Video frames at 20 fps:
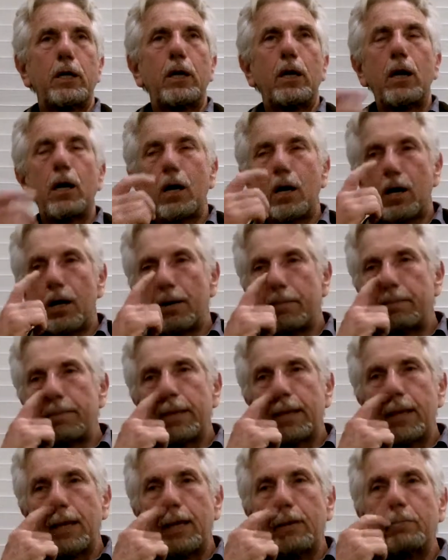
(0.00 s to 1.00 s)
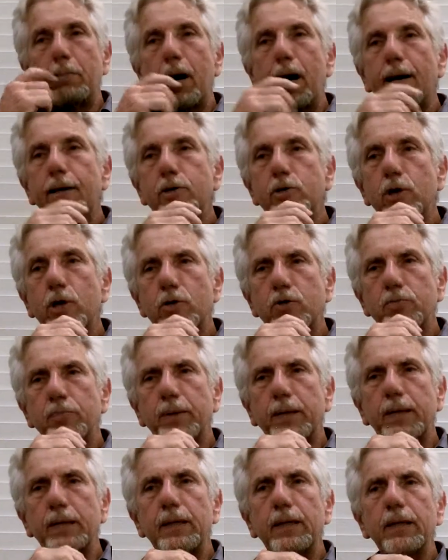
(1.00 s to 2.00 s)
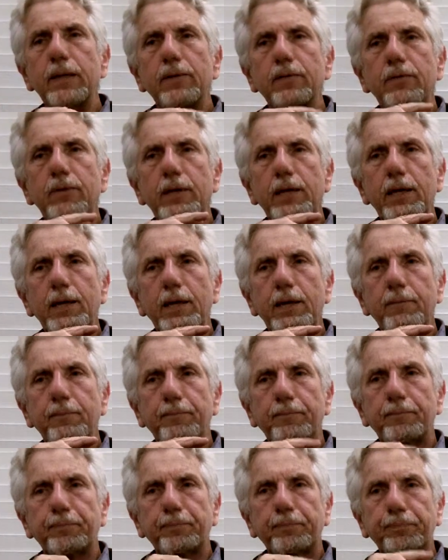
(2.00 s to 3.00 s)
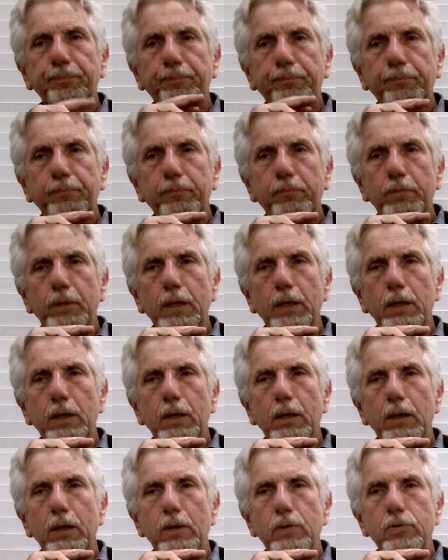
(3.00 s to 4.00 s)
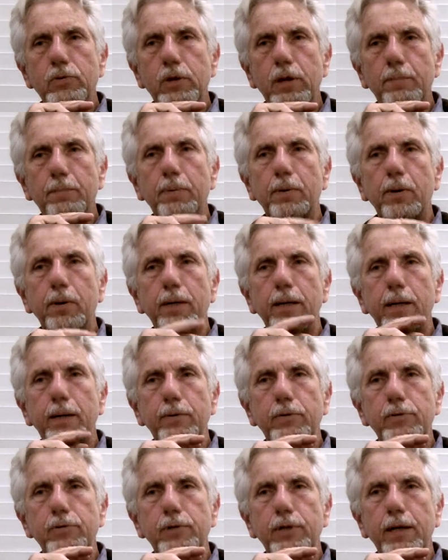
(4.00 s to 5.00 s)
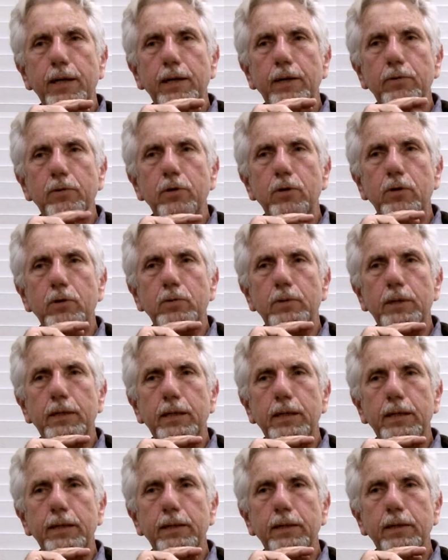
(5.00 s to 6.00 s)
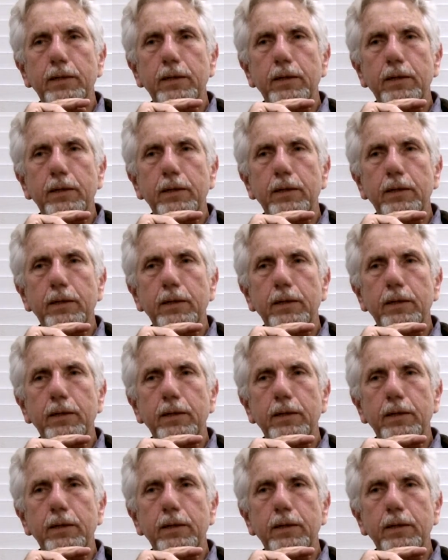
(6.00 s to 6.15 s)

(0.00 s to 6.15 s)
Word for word: Um, in my judgment, the contemporary understanding of the Quran,